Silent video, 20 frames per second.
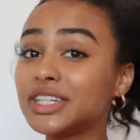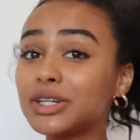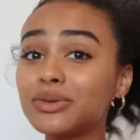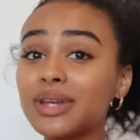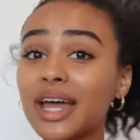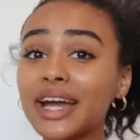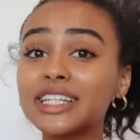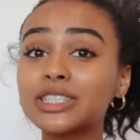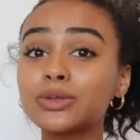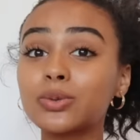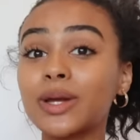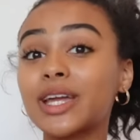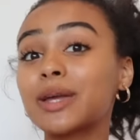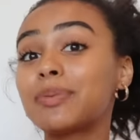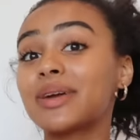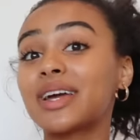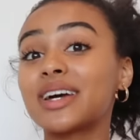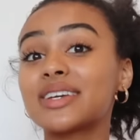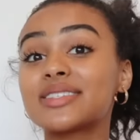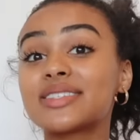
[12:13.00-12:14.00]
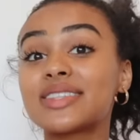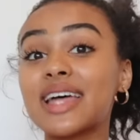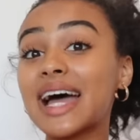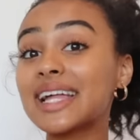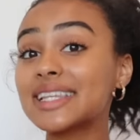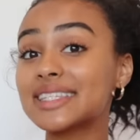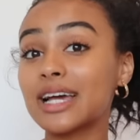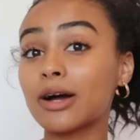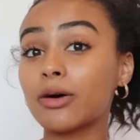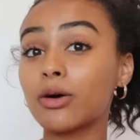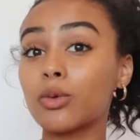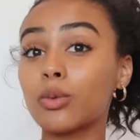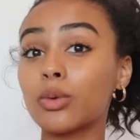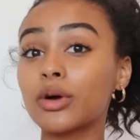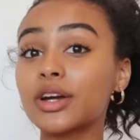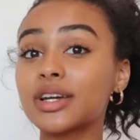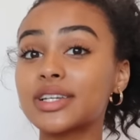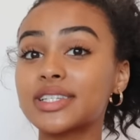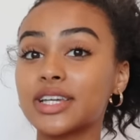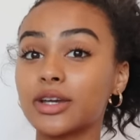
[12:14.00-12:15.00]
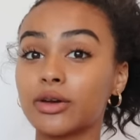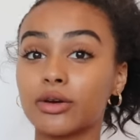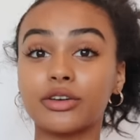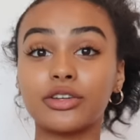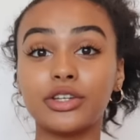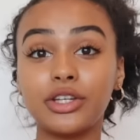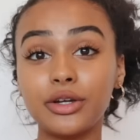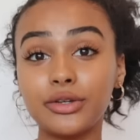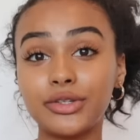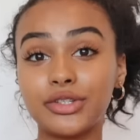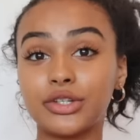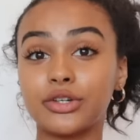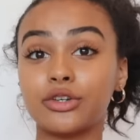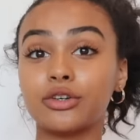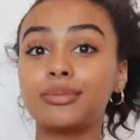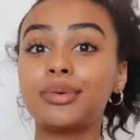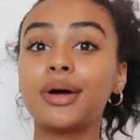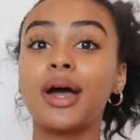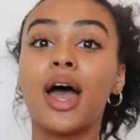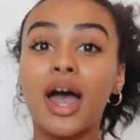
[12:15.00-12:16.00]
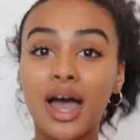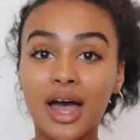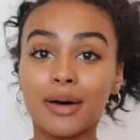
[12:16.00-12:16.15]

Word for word: See you next week because that's how it works here on YouTube.